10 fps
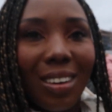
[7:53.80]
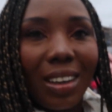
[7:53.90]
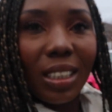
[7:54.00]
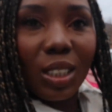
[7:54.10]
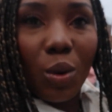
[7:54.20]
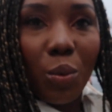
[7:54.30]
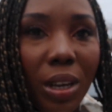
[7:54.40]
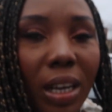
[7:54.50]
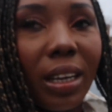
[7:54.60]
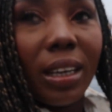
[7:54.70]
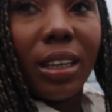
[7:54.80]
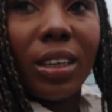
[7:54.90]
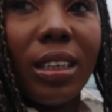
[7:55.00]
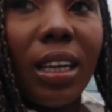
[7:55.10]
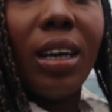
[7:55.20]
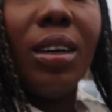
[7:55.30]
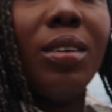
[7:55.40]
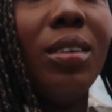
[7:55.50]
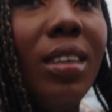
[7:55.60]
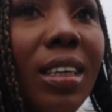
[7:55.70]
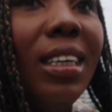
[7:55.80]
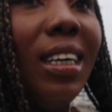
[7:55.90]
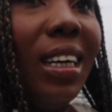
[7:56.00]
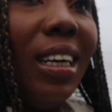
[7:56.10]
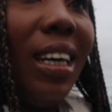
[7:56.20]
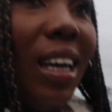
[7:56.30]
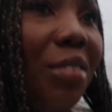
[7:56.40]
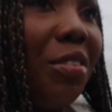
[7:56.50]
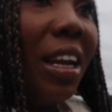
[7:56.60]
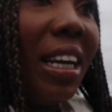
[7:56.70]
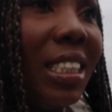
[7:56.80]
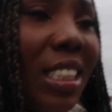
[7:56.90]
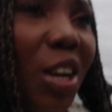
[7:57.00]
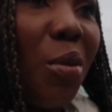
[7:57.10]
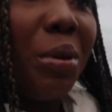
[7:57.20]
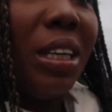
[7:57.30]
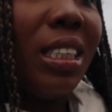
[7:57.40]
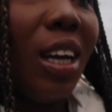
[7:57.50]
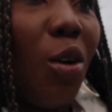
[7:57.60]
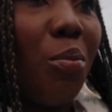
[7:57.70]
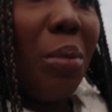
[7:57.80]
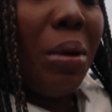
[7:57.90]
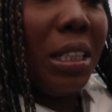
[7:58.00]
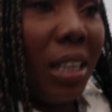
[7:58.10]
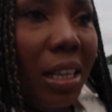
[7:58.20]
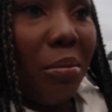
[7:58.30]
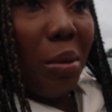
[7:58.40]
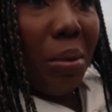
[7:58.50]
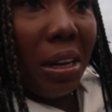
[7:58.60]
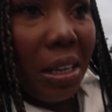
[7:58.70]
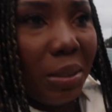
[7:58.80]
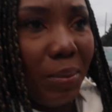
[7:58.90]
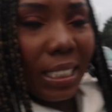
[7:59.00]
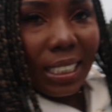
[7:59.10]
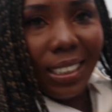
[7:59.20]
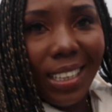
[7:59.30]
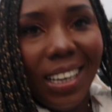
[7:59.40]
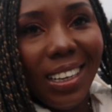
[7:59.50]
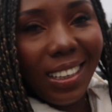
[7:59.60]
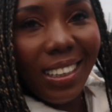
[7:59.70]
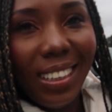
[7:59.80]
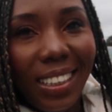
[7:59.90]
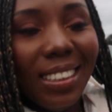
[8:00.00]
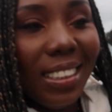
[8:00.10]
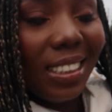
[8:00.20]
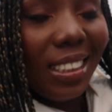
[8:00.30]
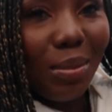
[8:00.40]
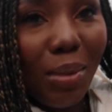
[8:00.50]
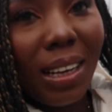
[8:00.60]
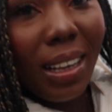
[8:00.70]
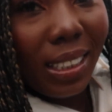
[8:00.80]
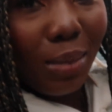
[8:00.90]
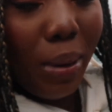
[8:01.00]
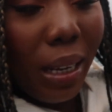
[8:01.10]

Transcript: Okay, so we are here now. I feel like it's not busy. Oh, maybe it is busy. This is Malik's